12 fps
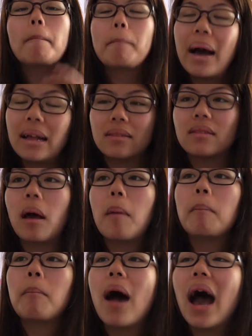But
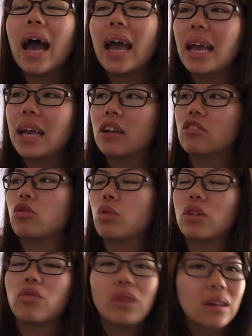my
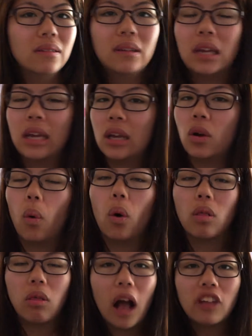sort of reasoning
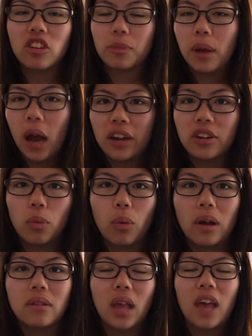or logic behind it
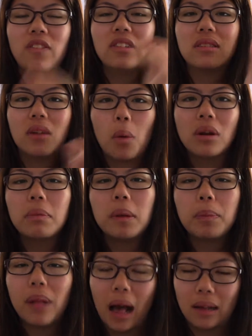was, if it's going to be
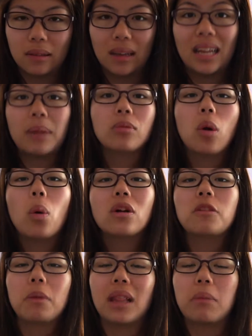plastic and I'm going
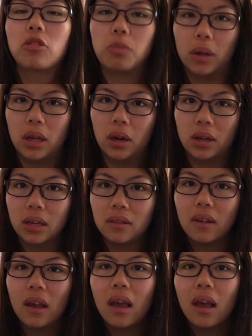to spend that much money on it,